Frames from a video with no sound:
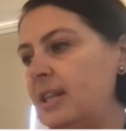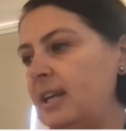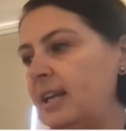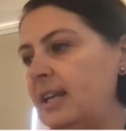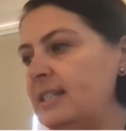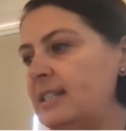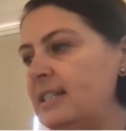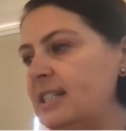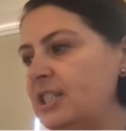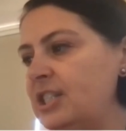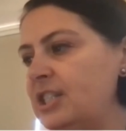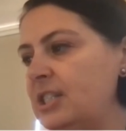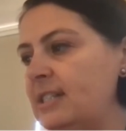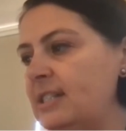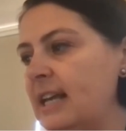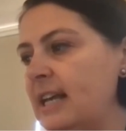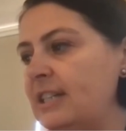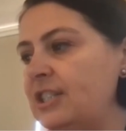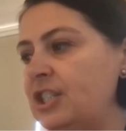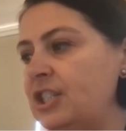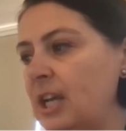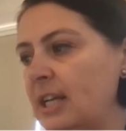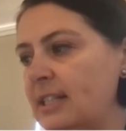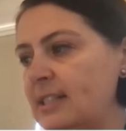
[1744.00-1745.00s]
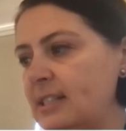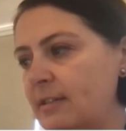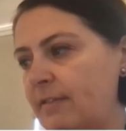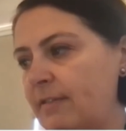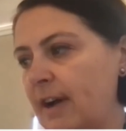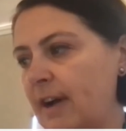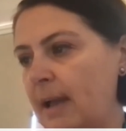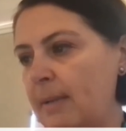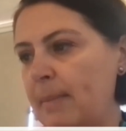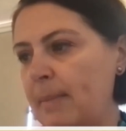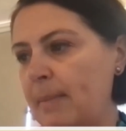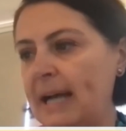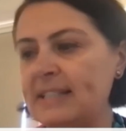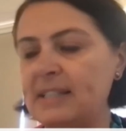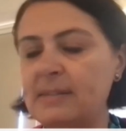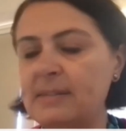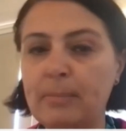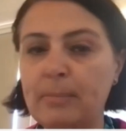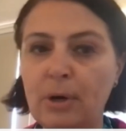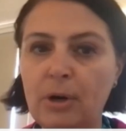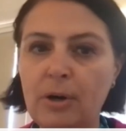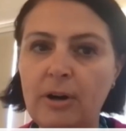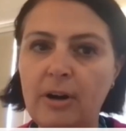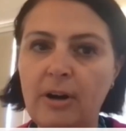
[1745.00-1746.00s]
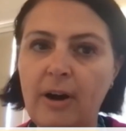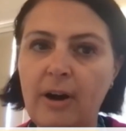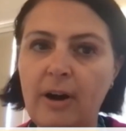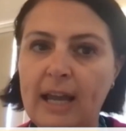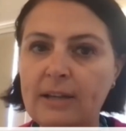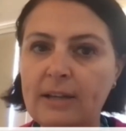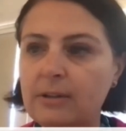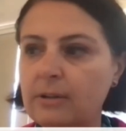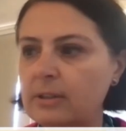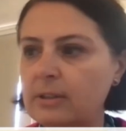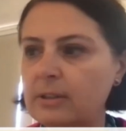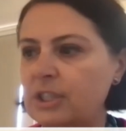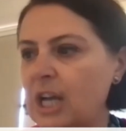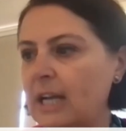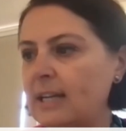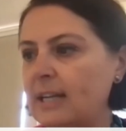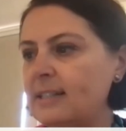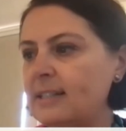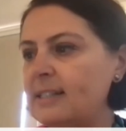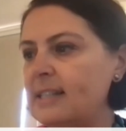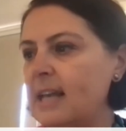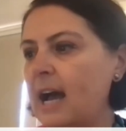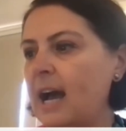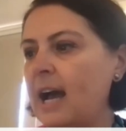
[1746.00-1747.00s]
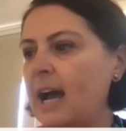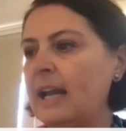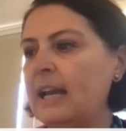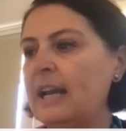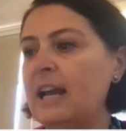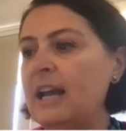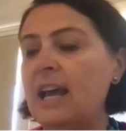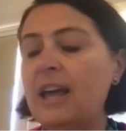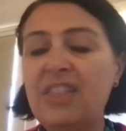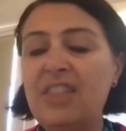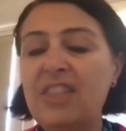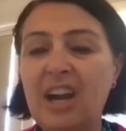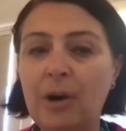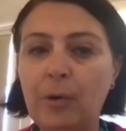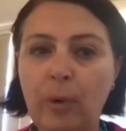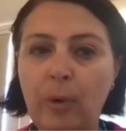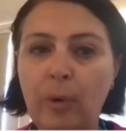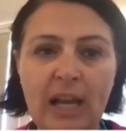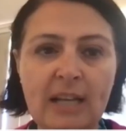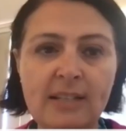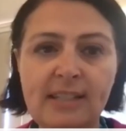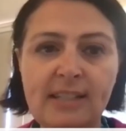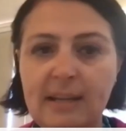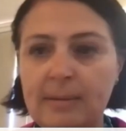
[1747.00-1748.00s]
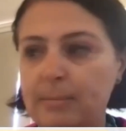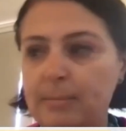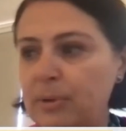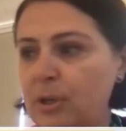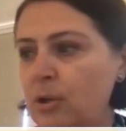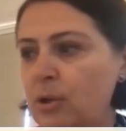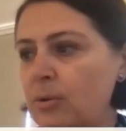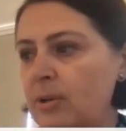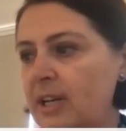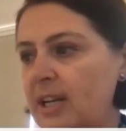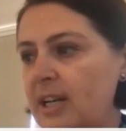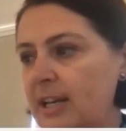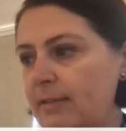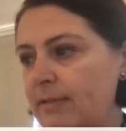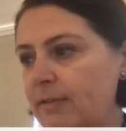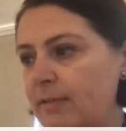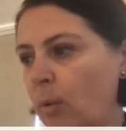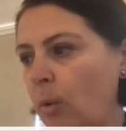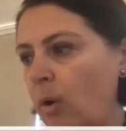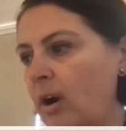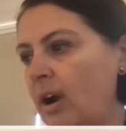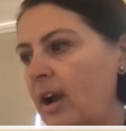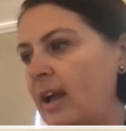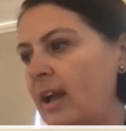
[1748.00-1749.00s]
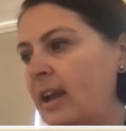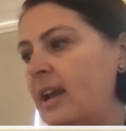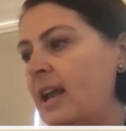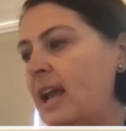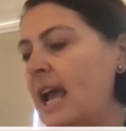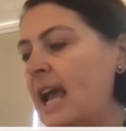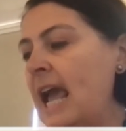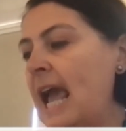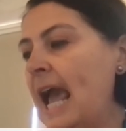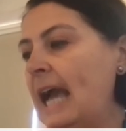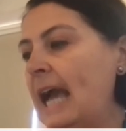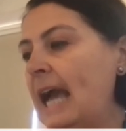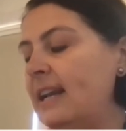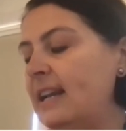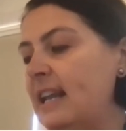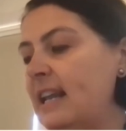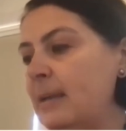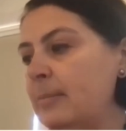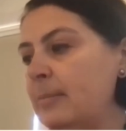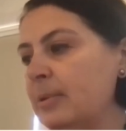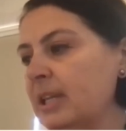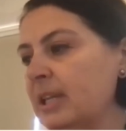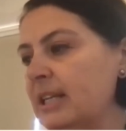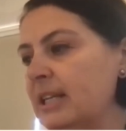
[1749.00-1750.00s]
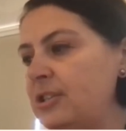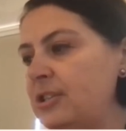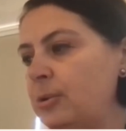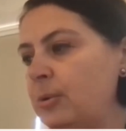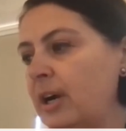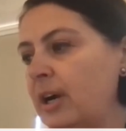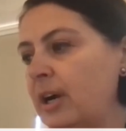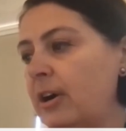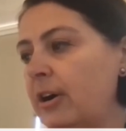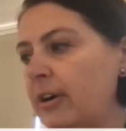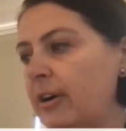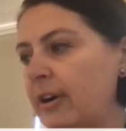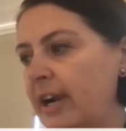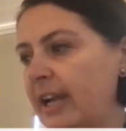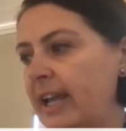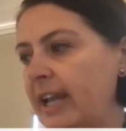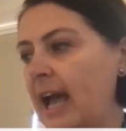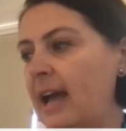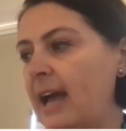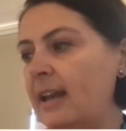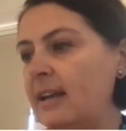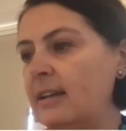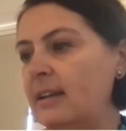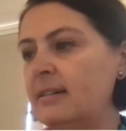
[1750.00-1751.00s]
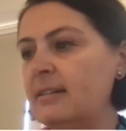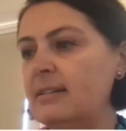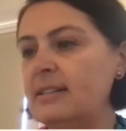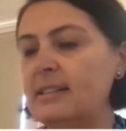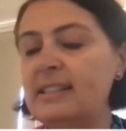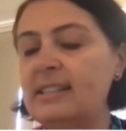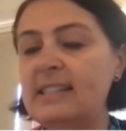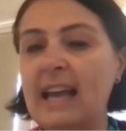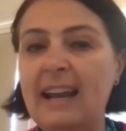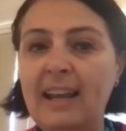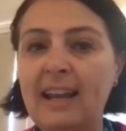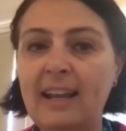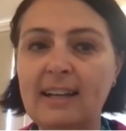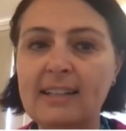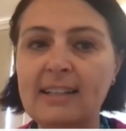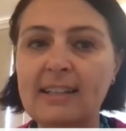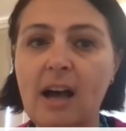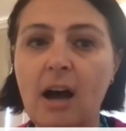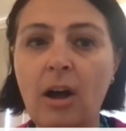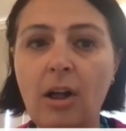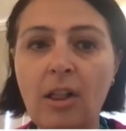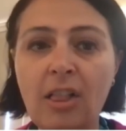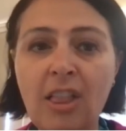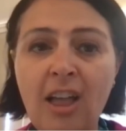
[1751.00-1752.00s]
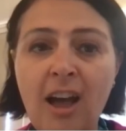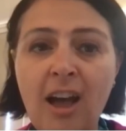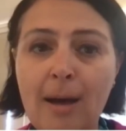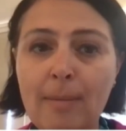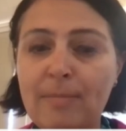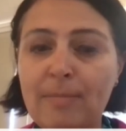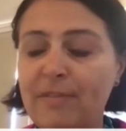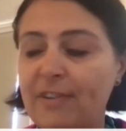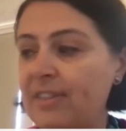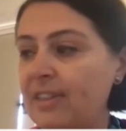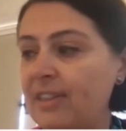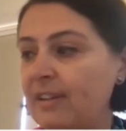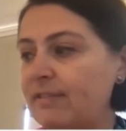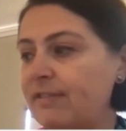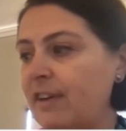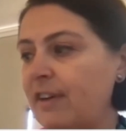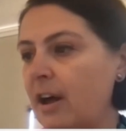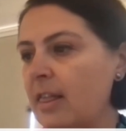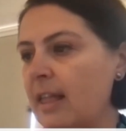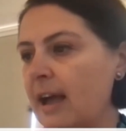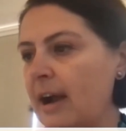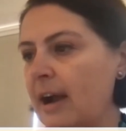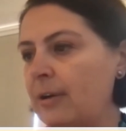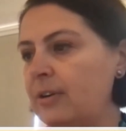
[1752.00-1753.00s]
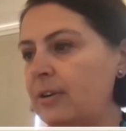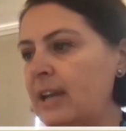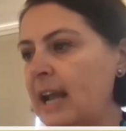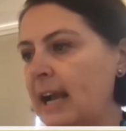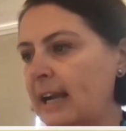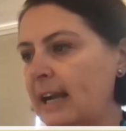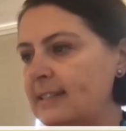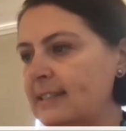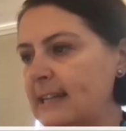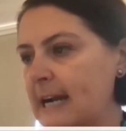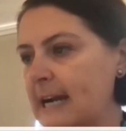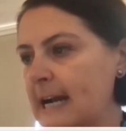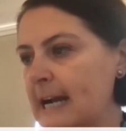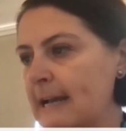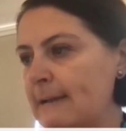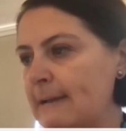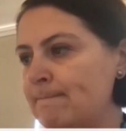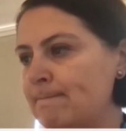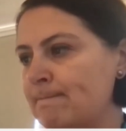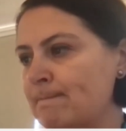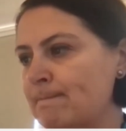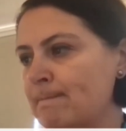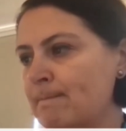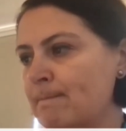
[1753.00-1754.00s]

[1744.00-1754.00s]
the conditions that justify mass murder and or genocide that grant impunity for it and enable it to occur again setting us all up for the fallout next time